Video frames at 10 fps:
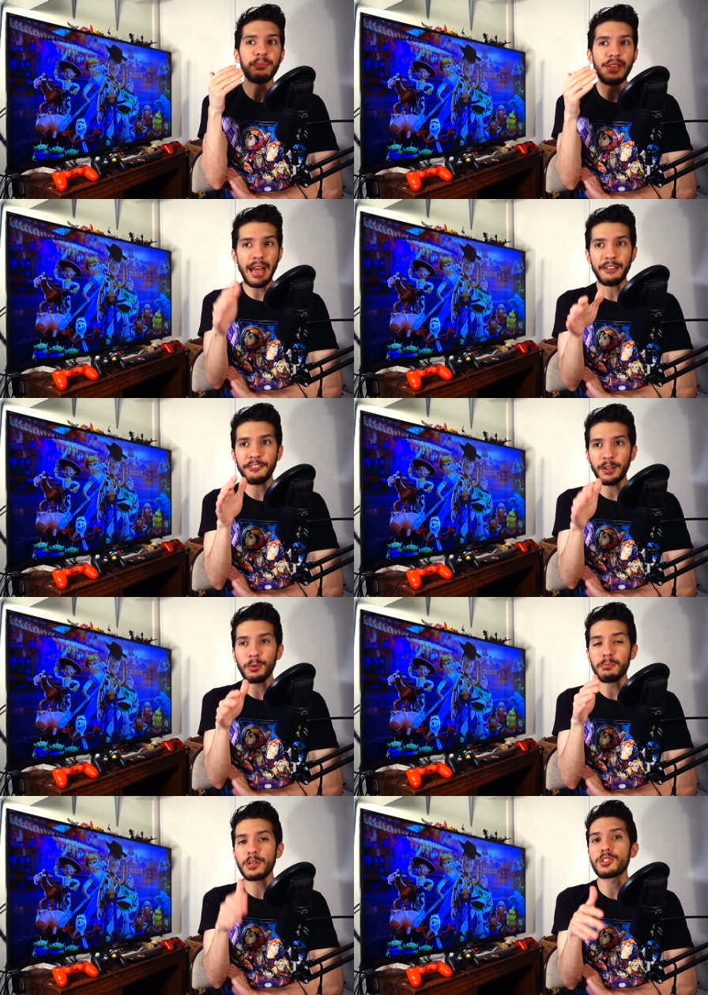that
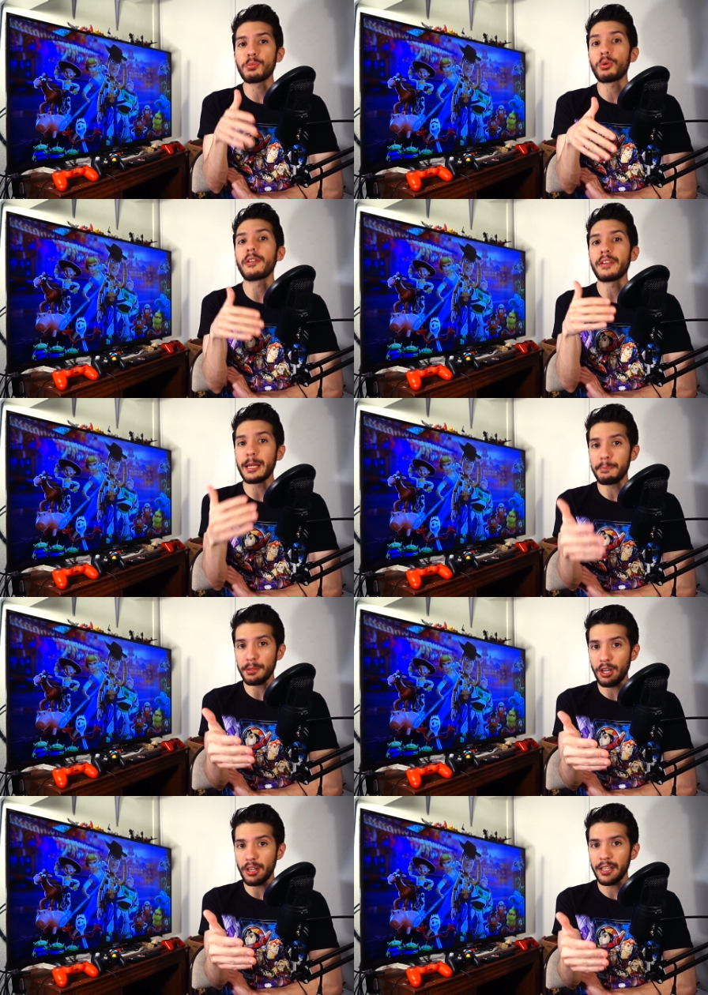felt much more of an
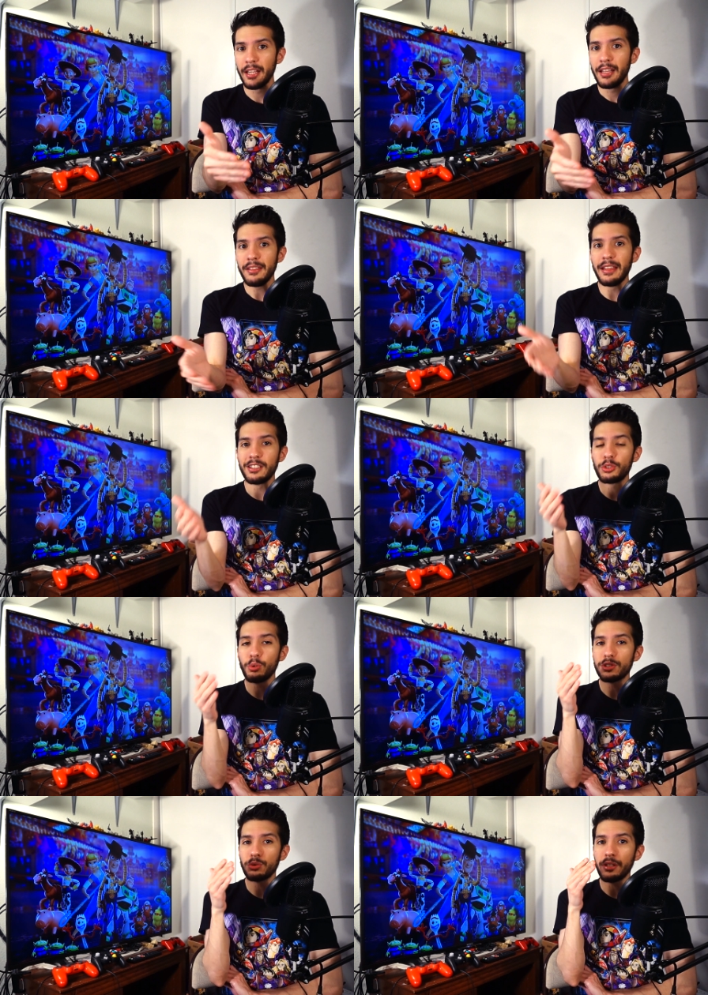epilogue than
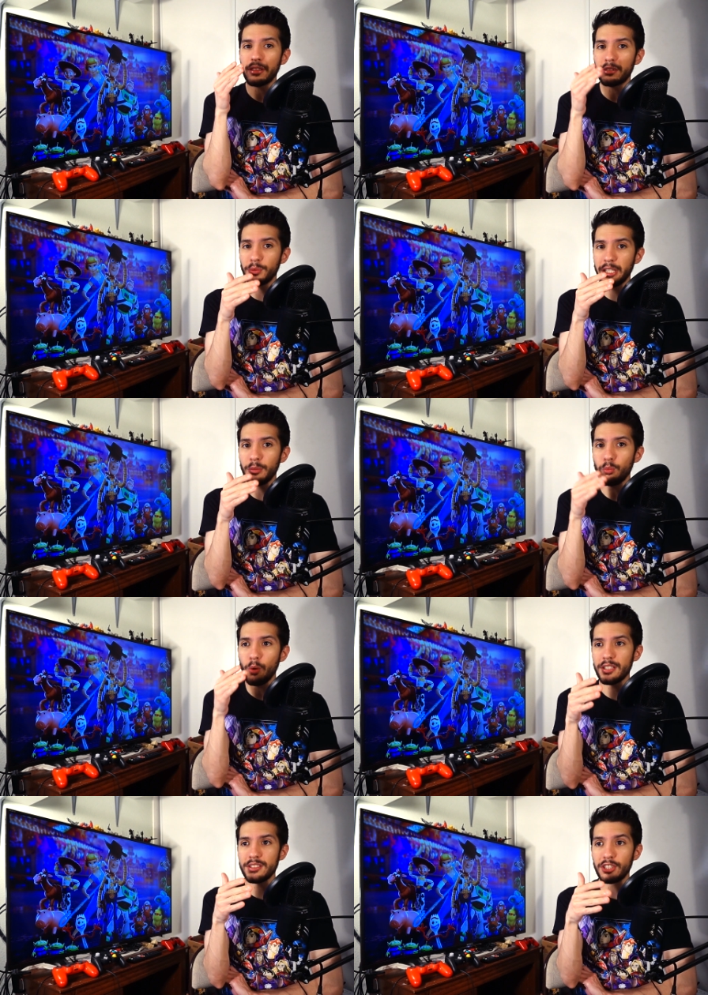Toy Story three
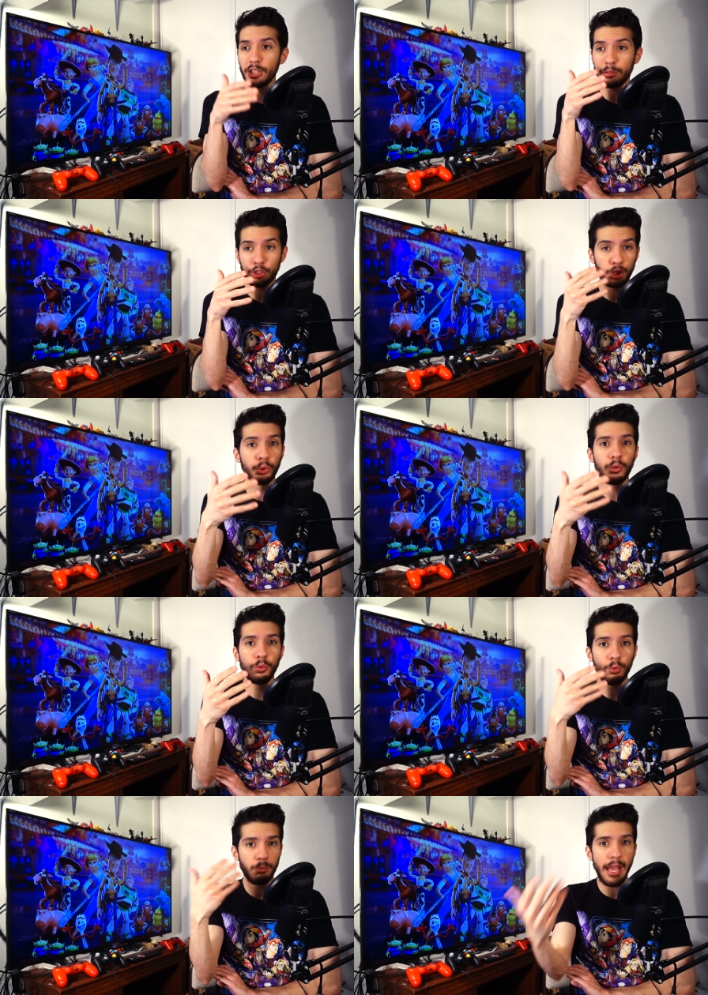was the
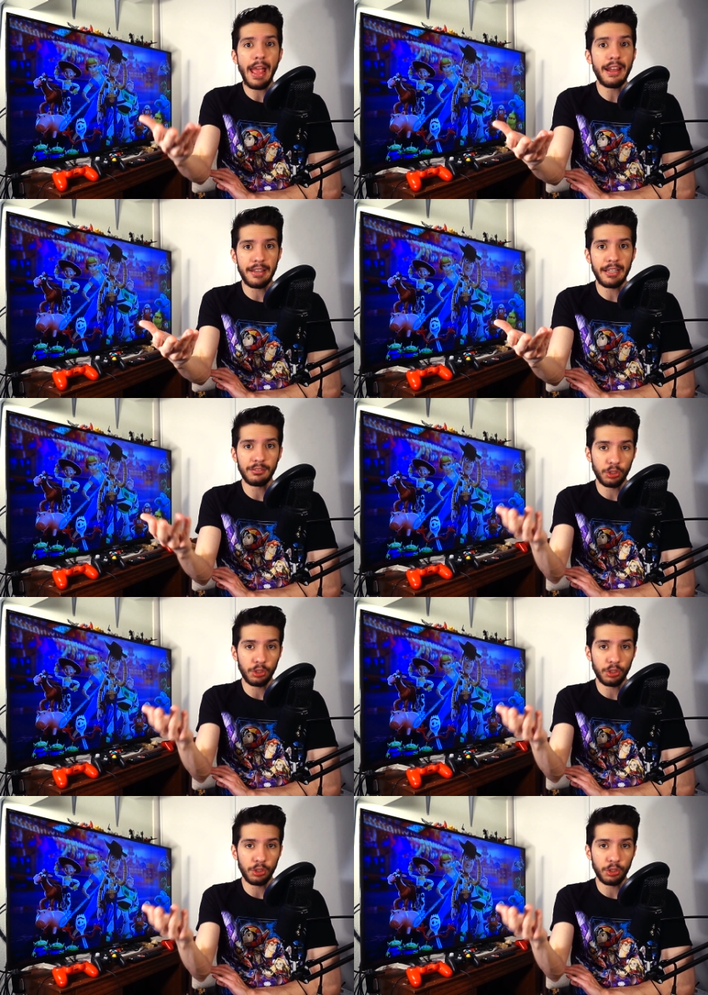true ending.